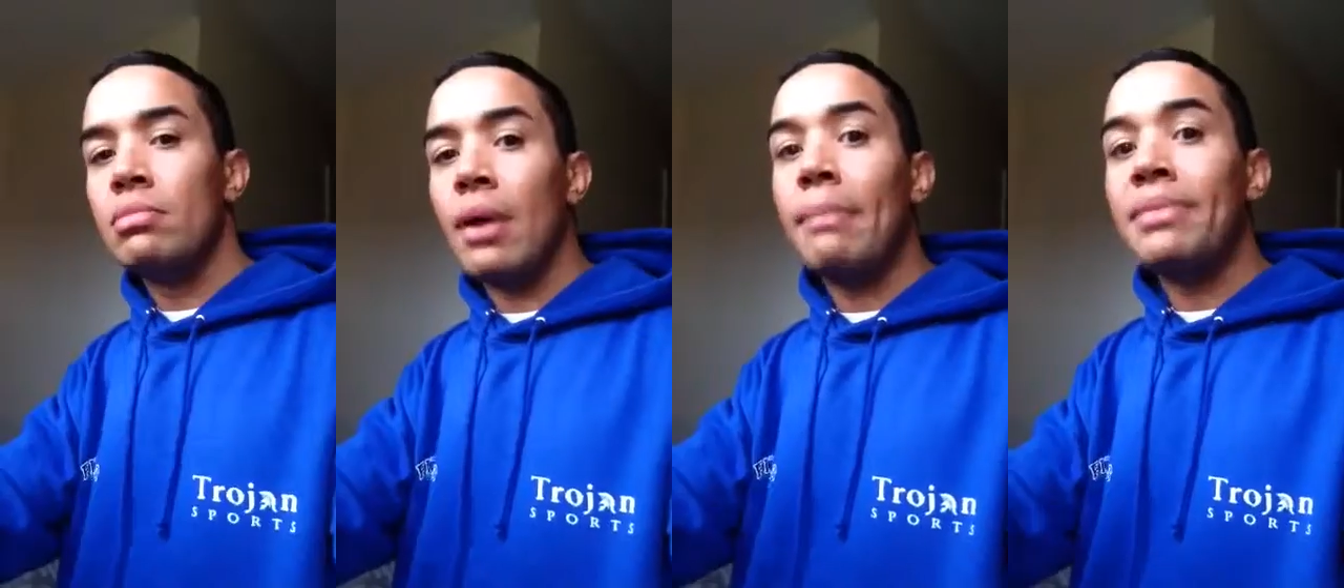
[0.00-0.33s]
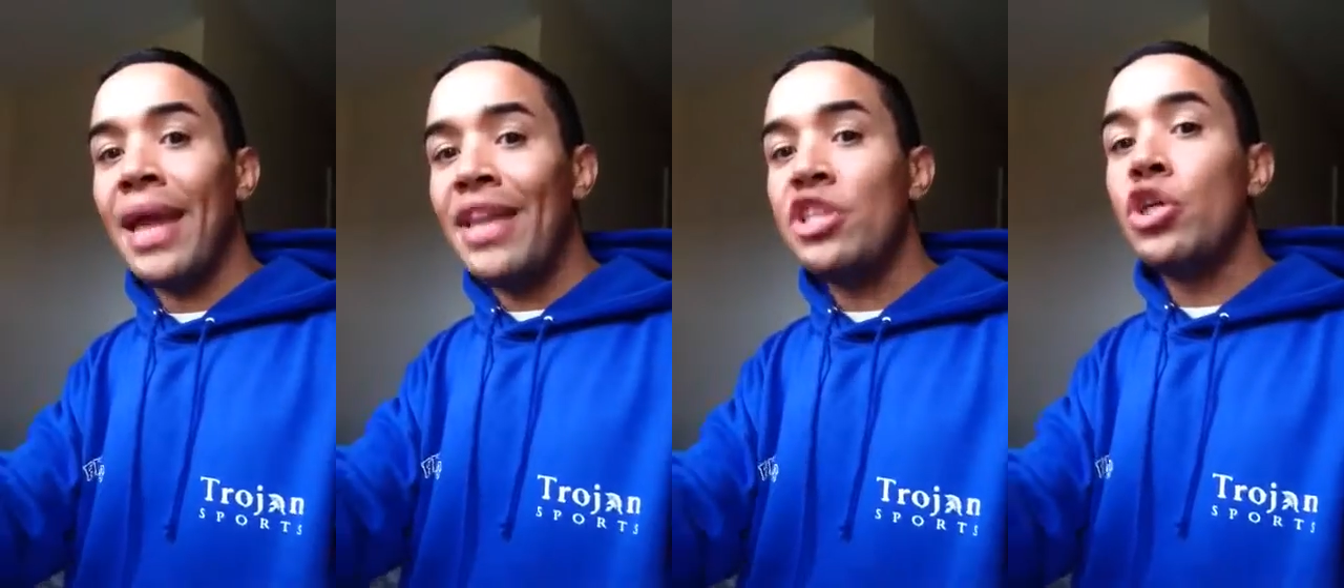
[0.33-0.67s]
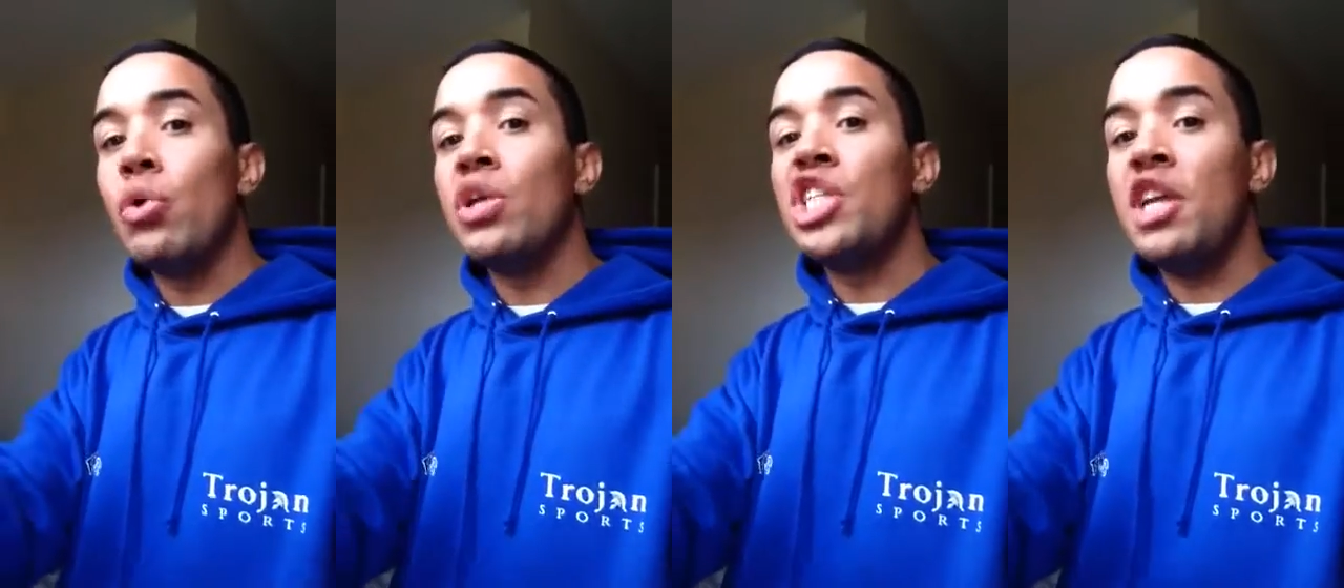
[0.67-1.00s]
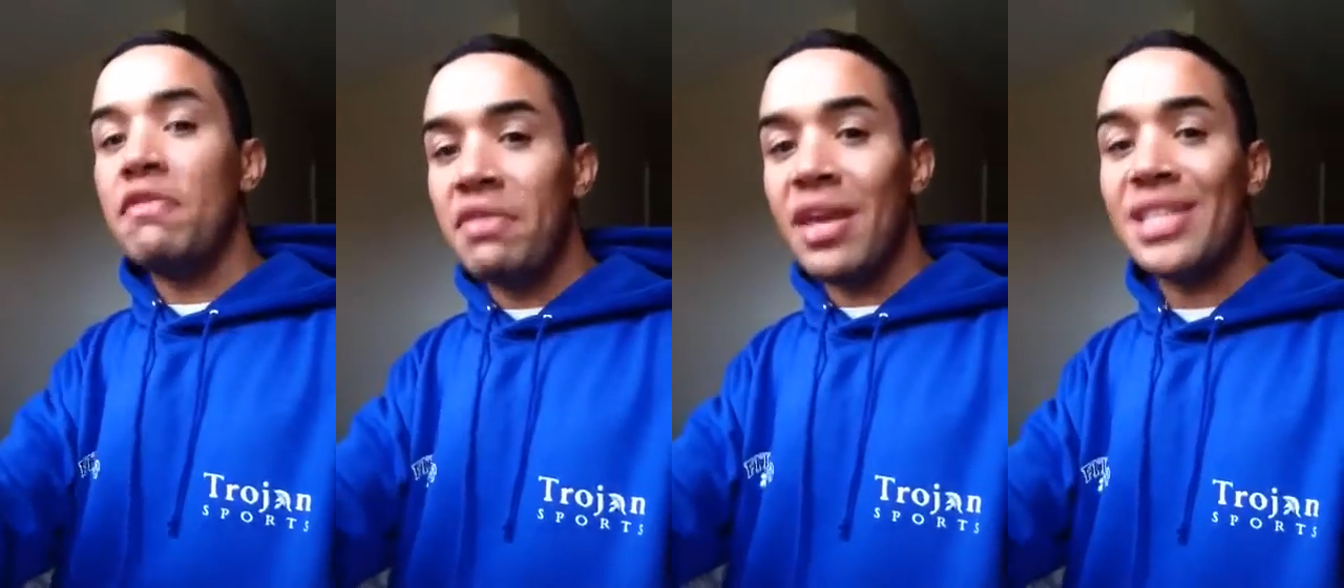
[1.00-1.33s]
I'm telling you to go and
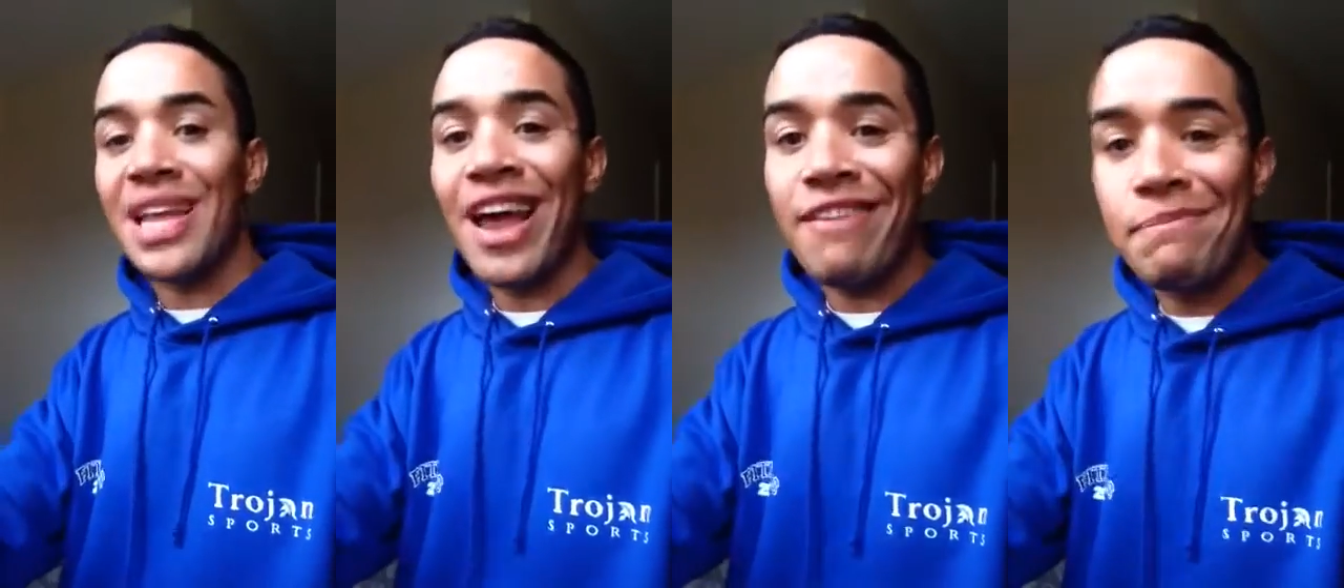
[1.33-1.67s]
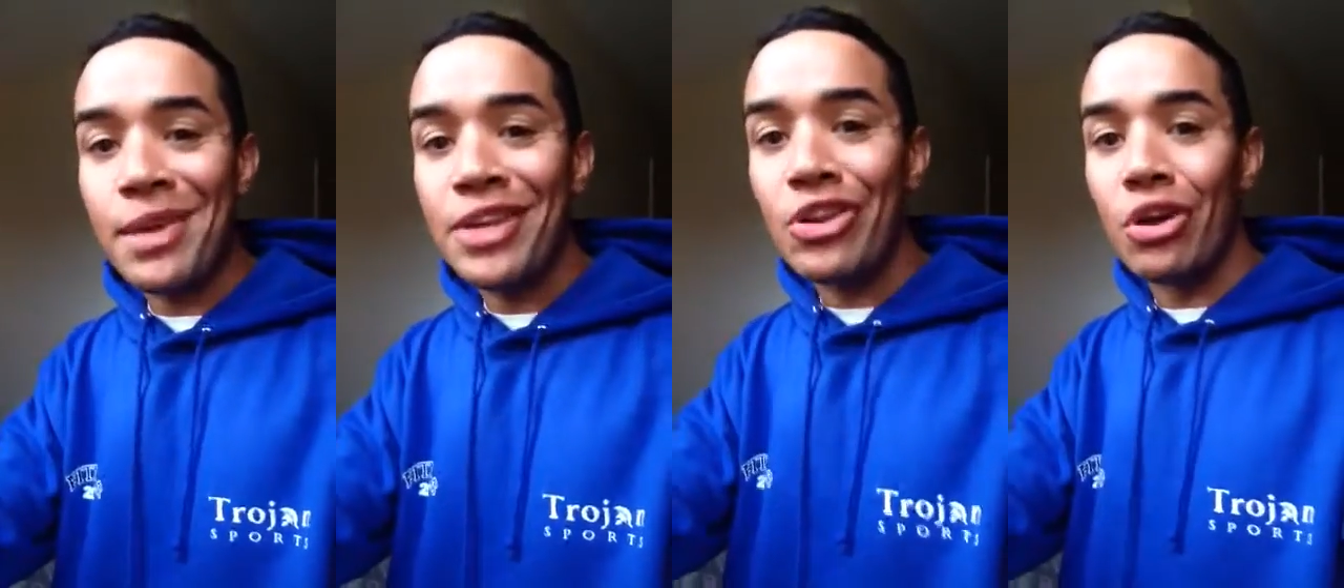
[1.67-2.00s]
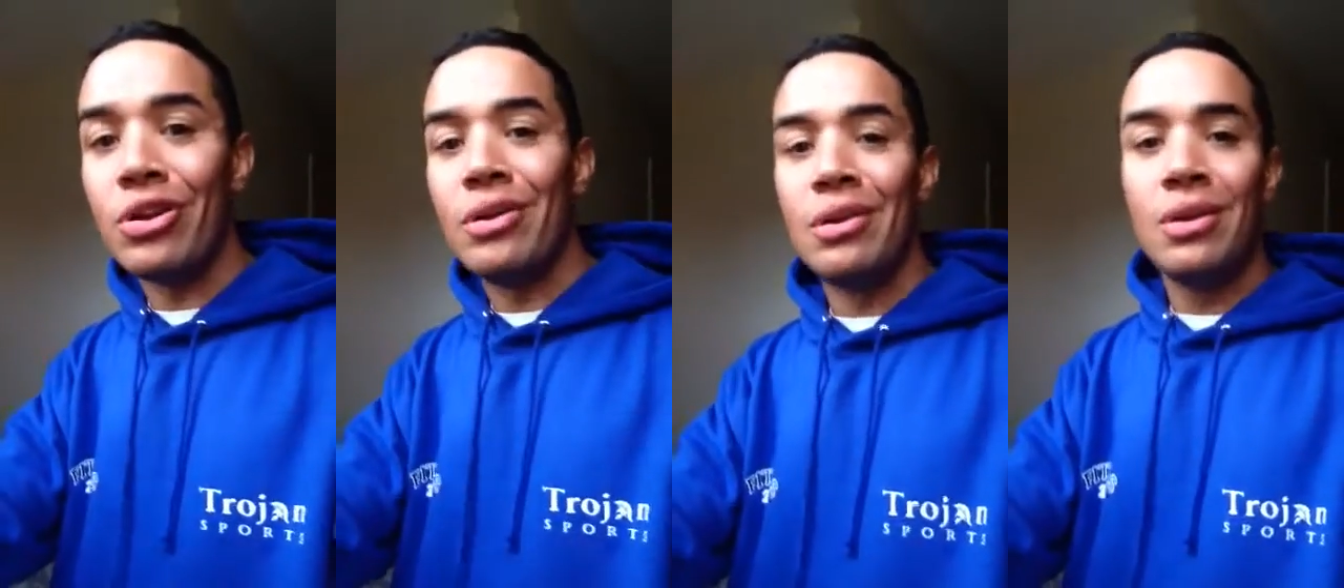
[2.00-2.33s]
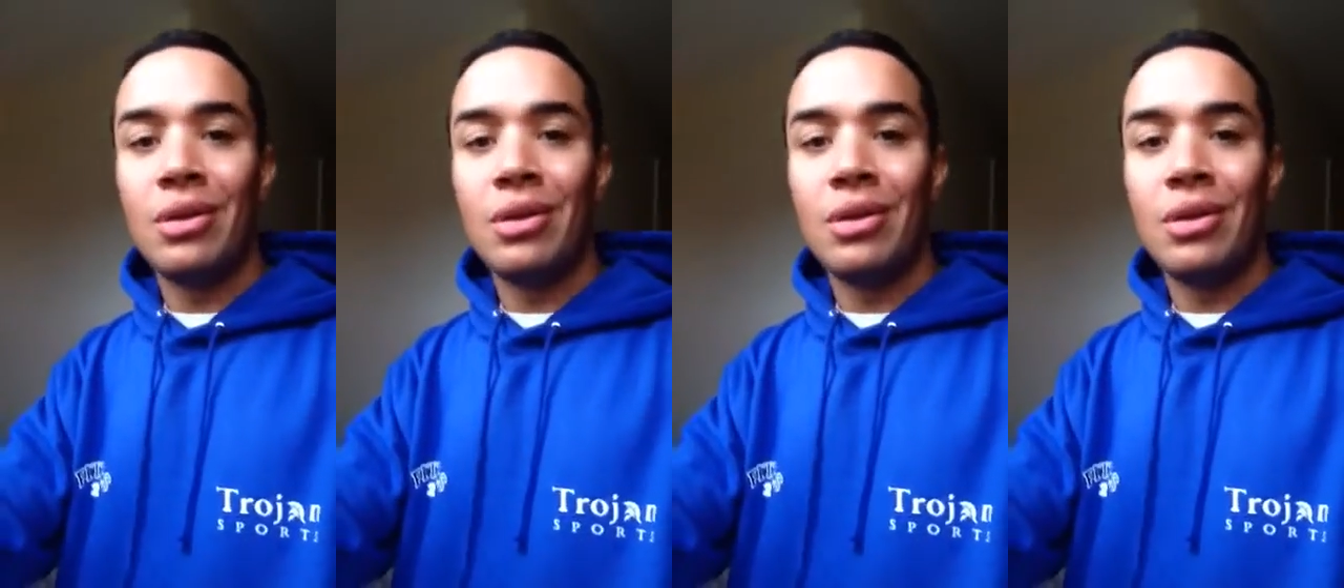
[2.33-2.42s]
achieve things that have been done.